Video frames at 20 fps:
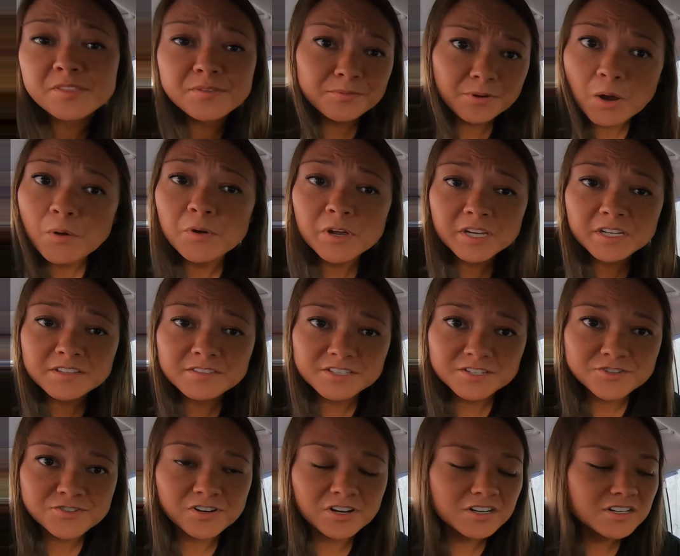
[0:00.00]
throw it in the
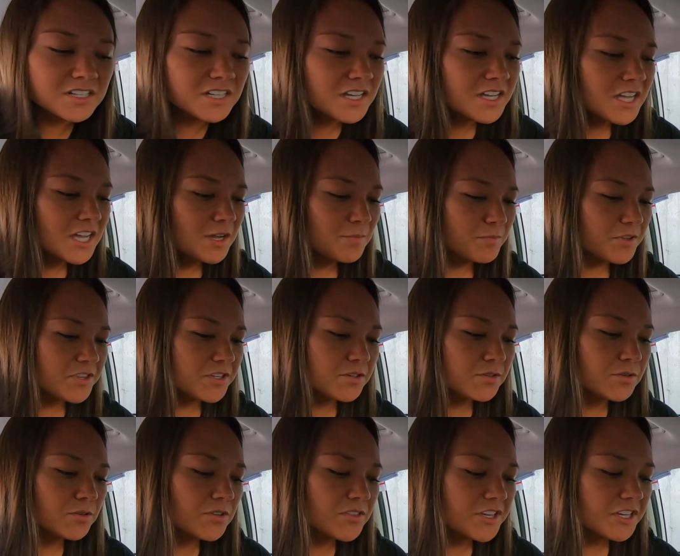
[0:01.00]
trunk. But the
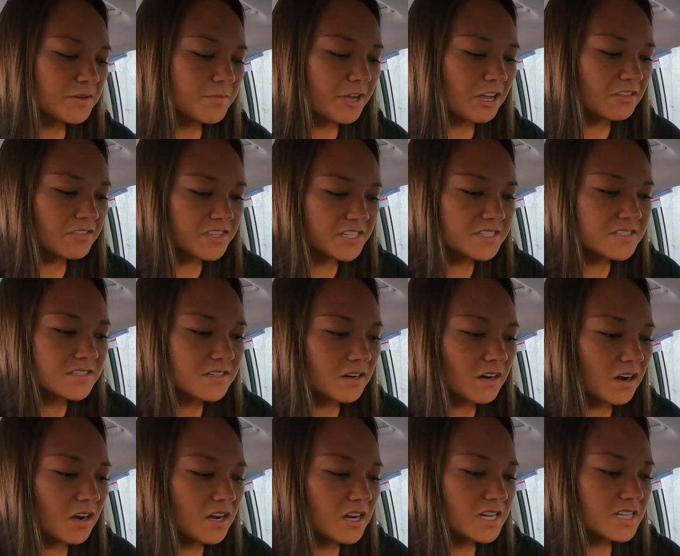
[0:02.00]
cool thing about this
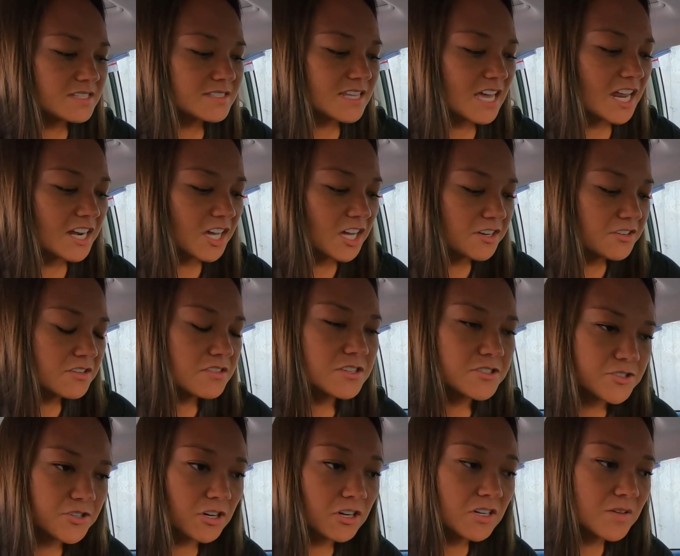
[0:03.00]
car is that under the
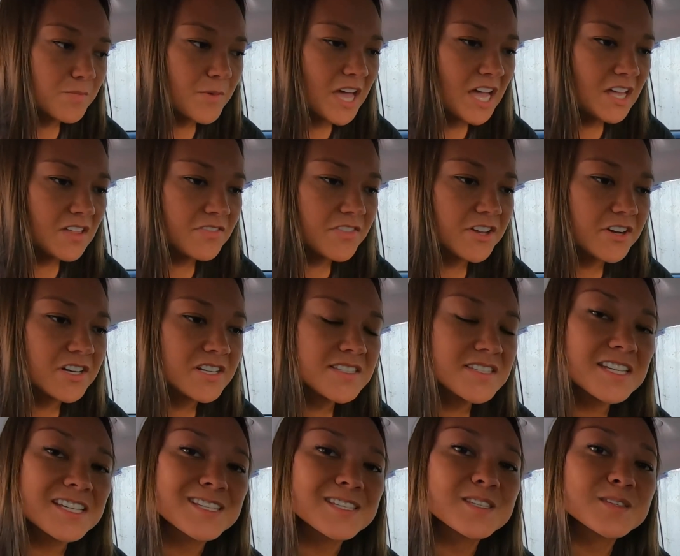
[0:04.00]
trunk mat, there is
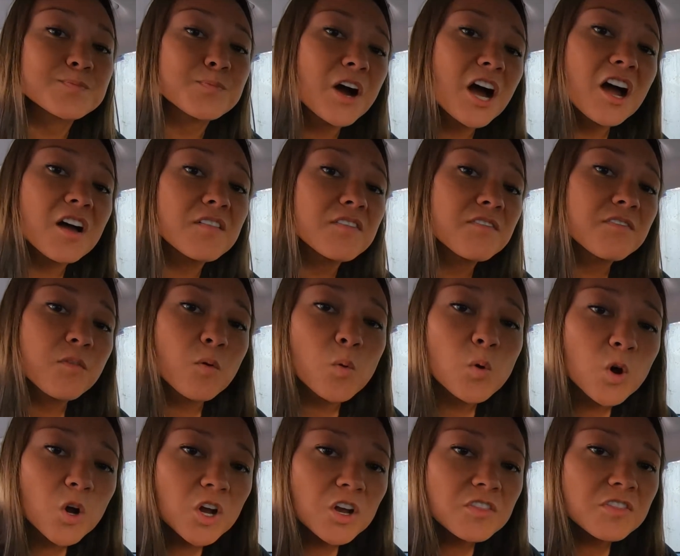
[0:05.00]
a spot
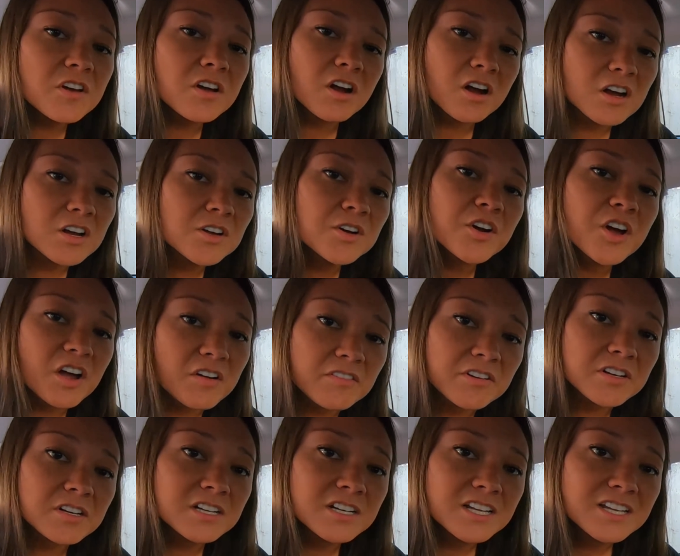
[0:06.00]
for the cargo
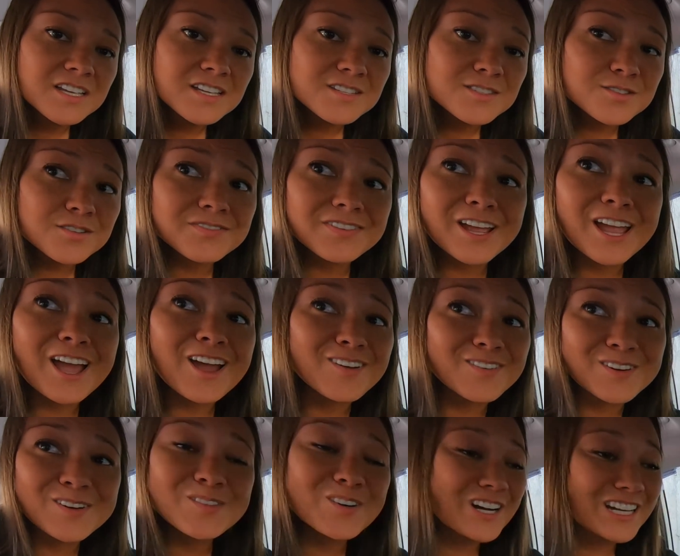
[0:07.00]
cover. So if I
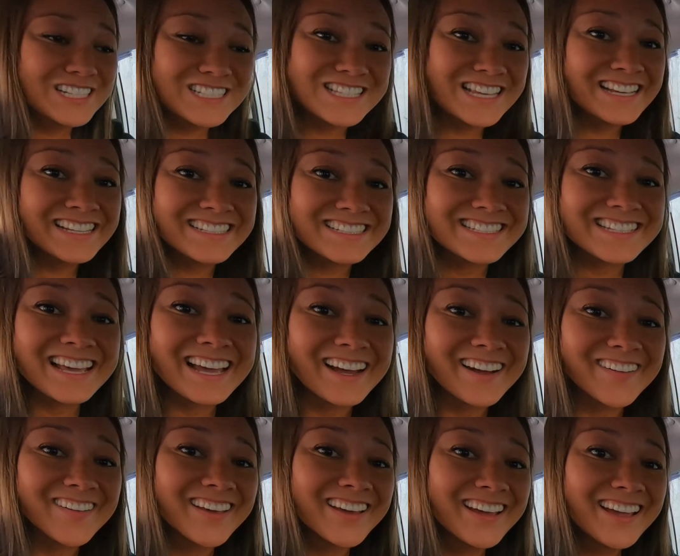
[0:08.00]
ever want to take it
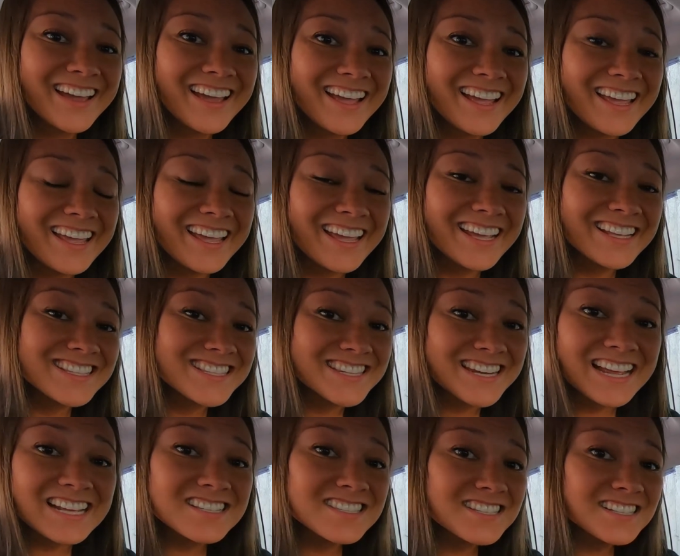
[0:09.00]
down, it's
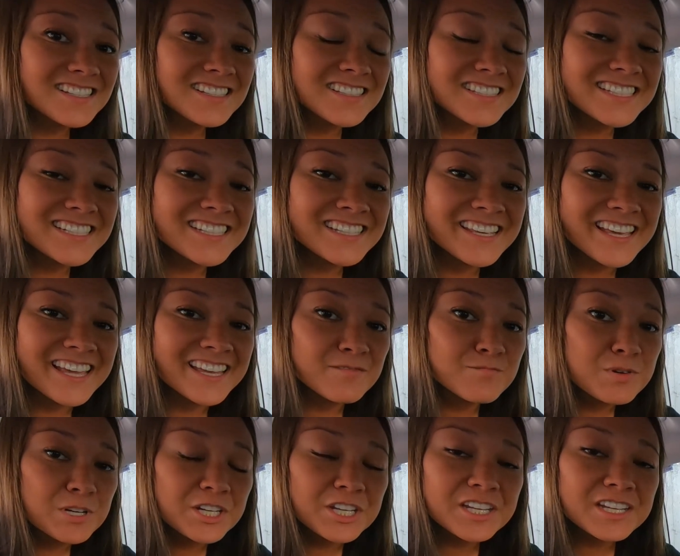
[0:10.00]
nice and clean and
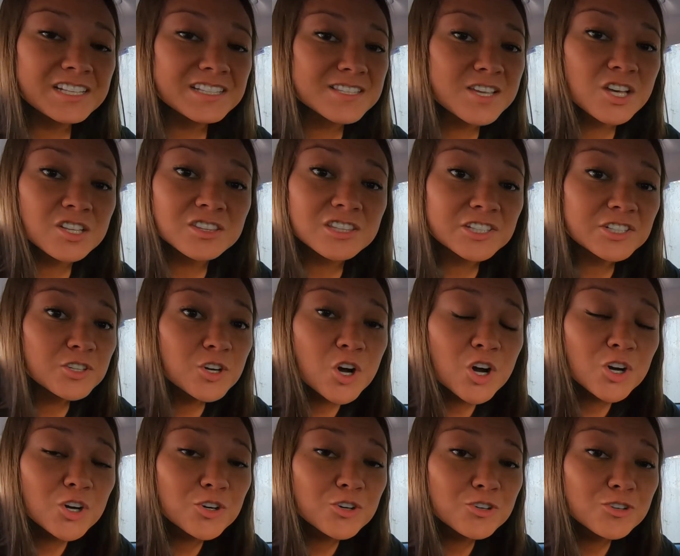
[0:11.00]
put in its little
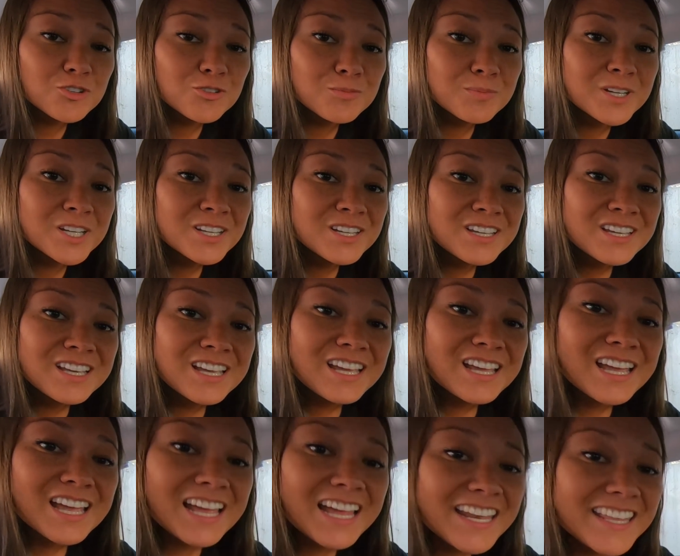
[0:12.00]
home,
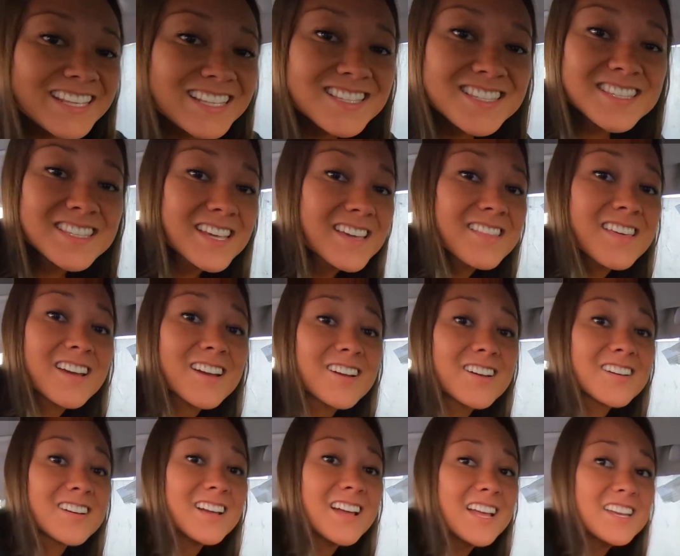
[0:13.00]
and it can stay there
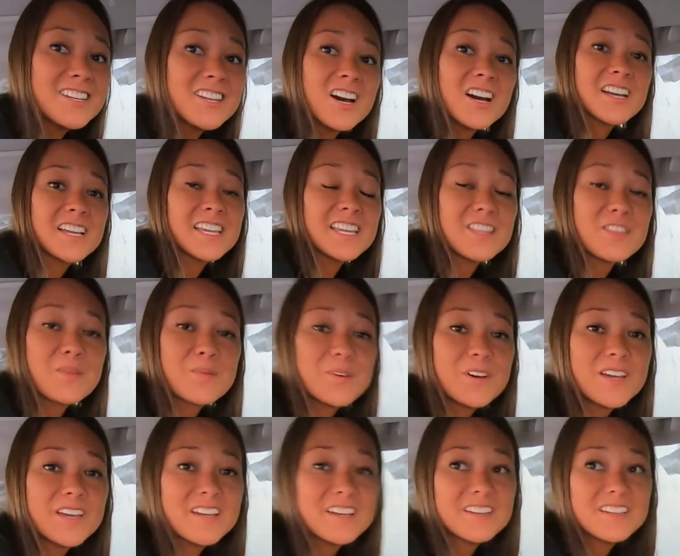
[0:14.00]
and not get in the
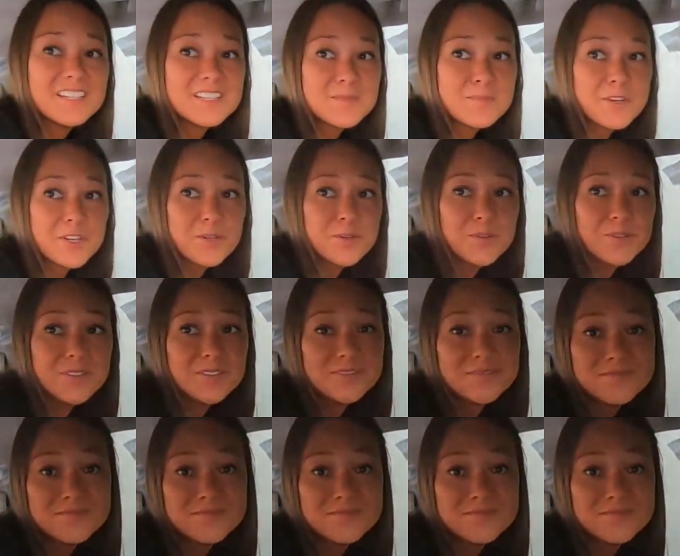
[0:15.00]
way. It's pretty cool.